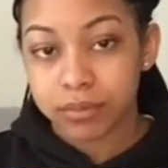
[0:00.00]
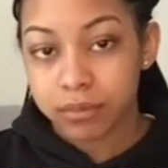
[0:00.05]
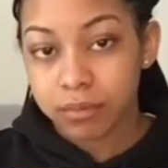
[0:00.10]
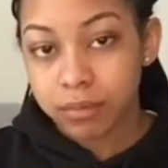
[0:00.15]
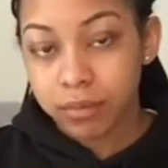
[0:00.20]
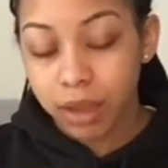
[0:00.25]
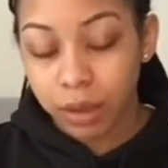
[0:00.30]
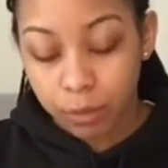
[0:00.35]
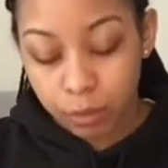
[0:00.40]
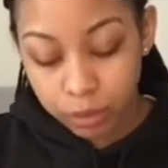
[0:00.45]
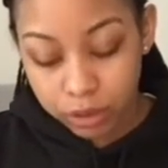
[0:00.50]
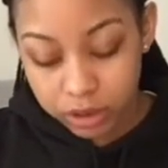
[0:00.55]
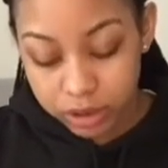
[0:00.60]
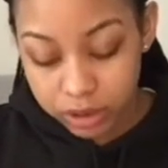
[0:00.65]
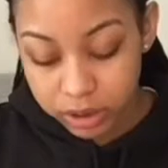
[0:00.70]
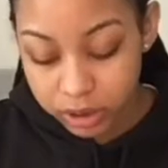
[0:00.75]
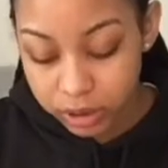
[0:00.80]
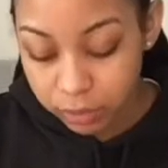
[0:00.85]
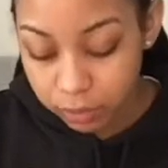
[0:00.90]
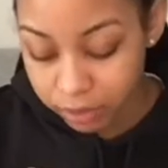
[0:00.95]
Well, there's a
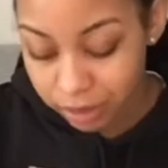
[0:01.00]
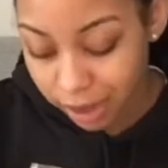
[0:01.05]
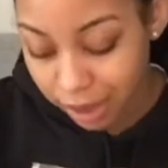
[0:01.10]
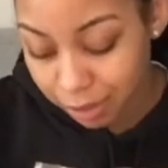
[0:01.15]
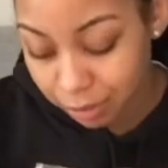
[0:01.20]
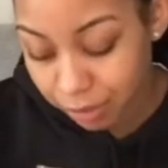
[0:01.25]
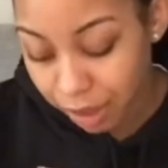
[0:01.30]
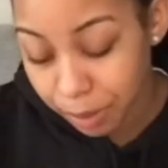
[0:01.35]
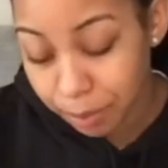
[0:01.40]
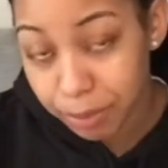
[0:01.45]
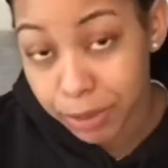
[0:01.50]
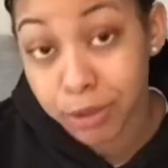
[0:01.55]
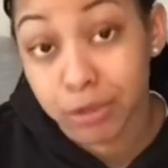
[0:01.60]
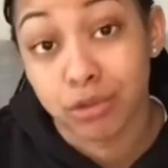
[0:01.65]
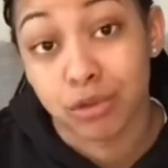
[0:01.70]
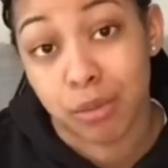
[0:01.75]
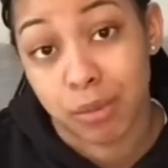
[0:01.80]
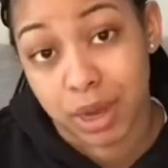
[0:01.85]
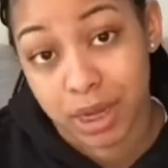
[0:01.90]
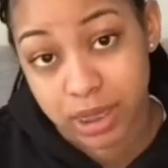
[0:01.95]
difference. I don't like pickles on
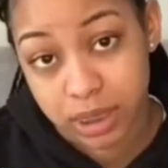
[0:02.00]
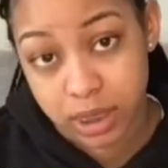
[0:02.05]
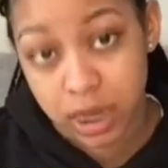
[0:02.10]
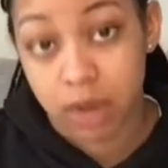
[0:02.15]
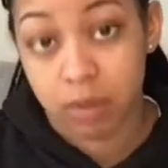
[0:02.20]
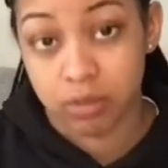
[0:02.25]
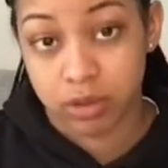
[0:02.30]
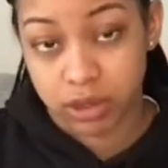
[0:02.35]
my sandwich,